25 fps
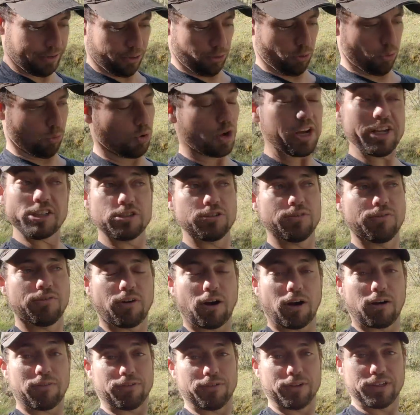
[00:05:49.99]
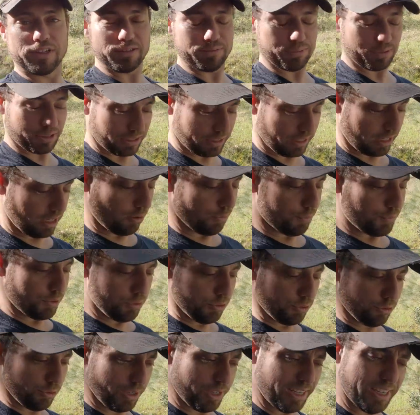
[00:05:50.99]
you're way too far for anybody to help
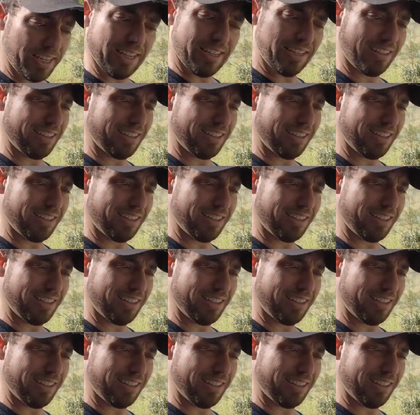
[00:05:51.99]
you.